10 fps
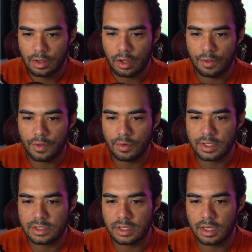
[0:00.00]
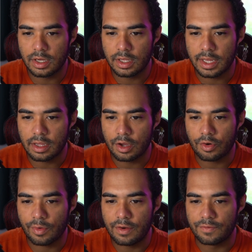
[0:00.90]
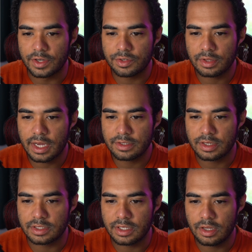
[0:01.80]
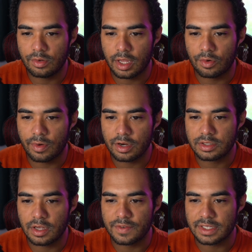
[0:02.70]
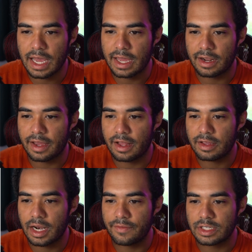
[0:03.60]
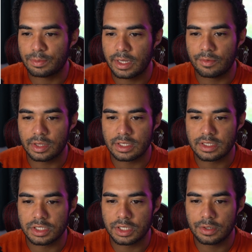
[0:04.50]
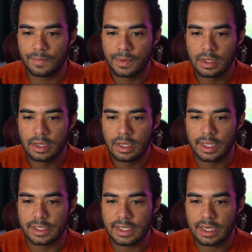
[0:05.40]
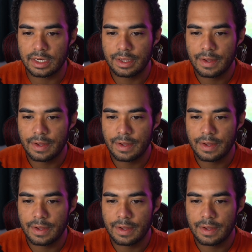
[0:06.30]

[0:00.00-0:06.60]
although this is a great visualizer to see kind of where your stuff is at, and I'll kind of explain what this is too in a second,